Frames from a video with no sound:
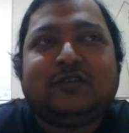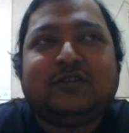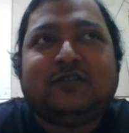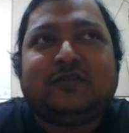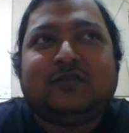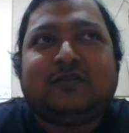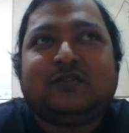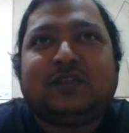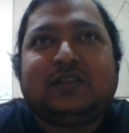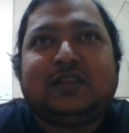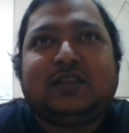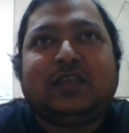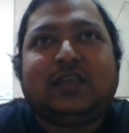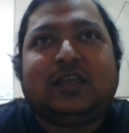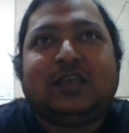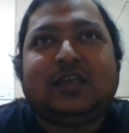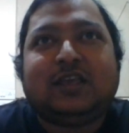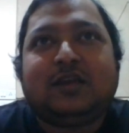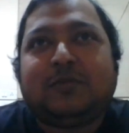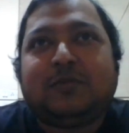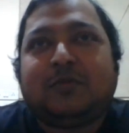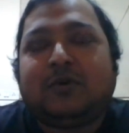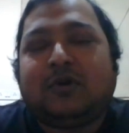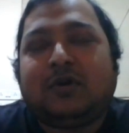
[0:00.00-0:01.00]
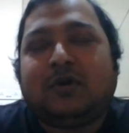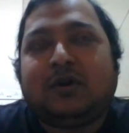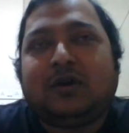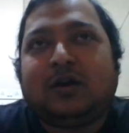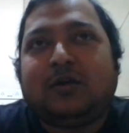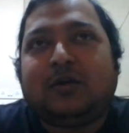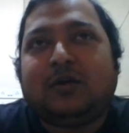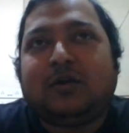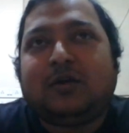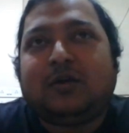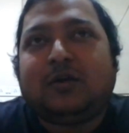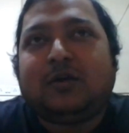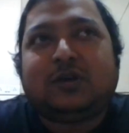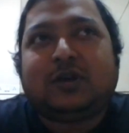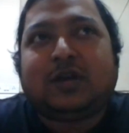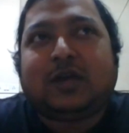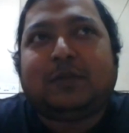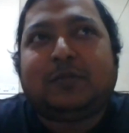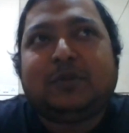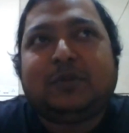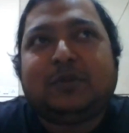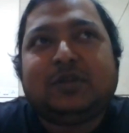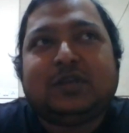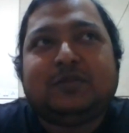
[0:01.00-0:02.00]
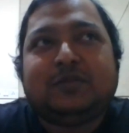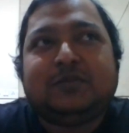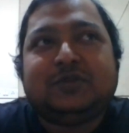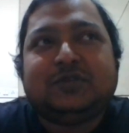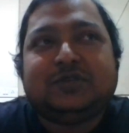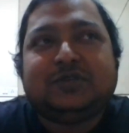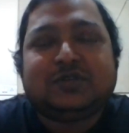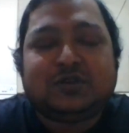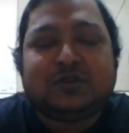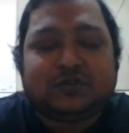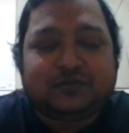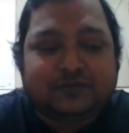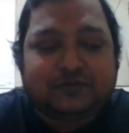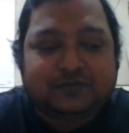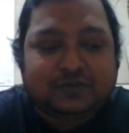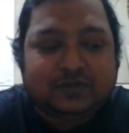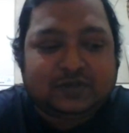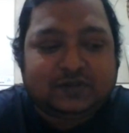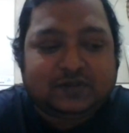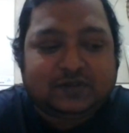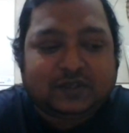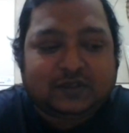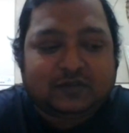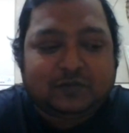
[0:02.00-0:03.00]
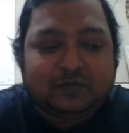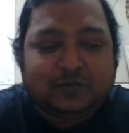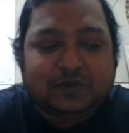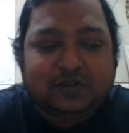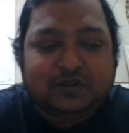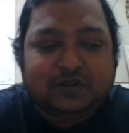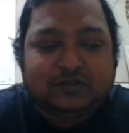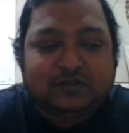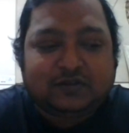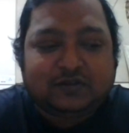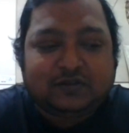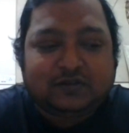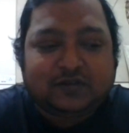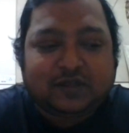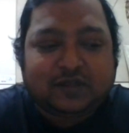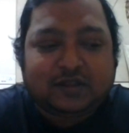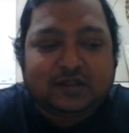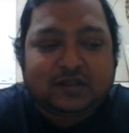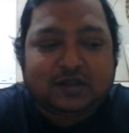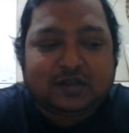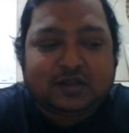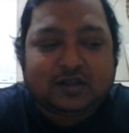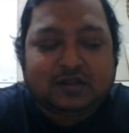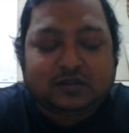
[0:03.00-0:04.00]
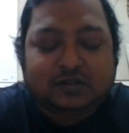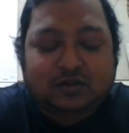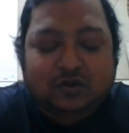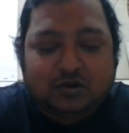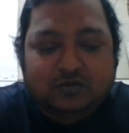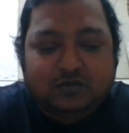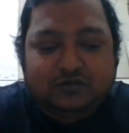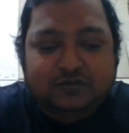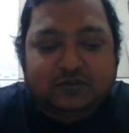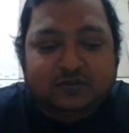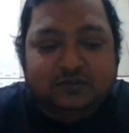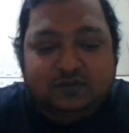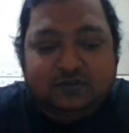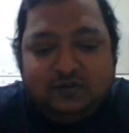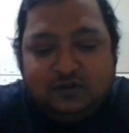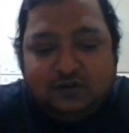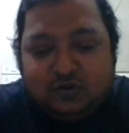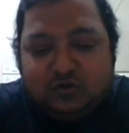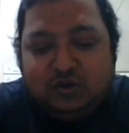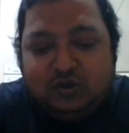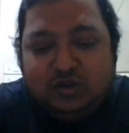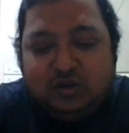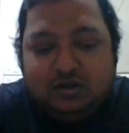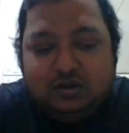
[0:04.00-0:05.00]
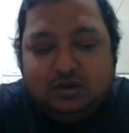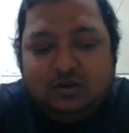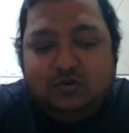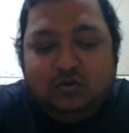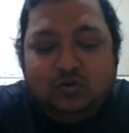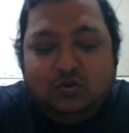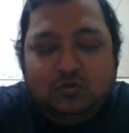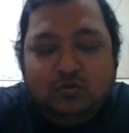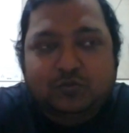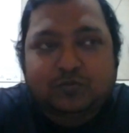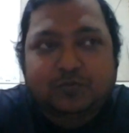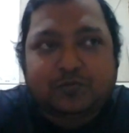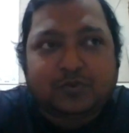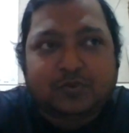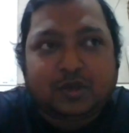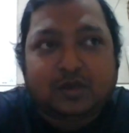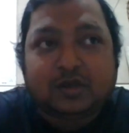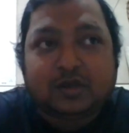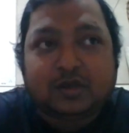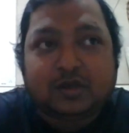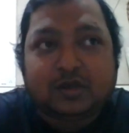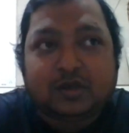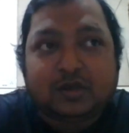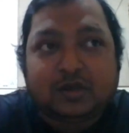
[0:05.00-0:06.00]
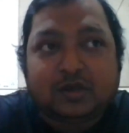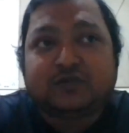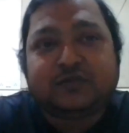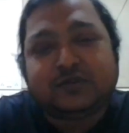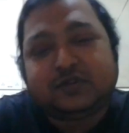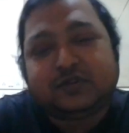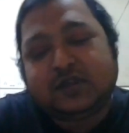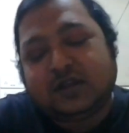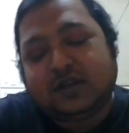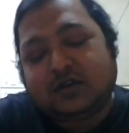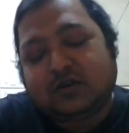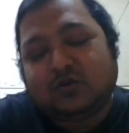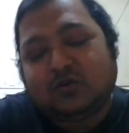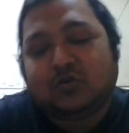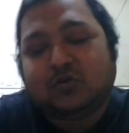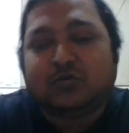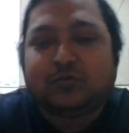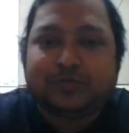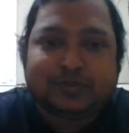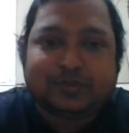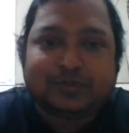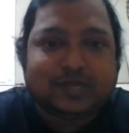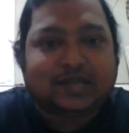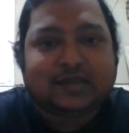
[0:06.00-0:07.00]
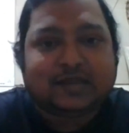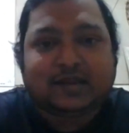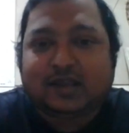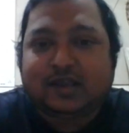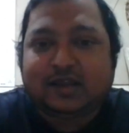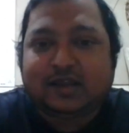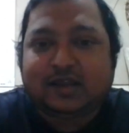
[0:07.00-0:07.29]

was just thinking about amalgamation of these experiences, and then I thought of this a reunion of the theater group. That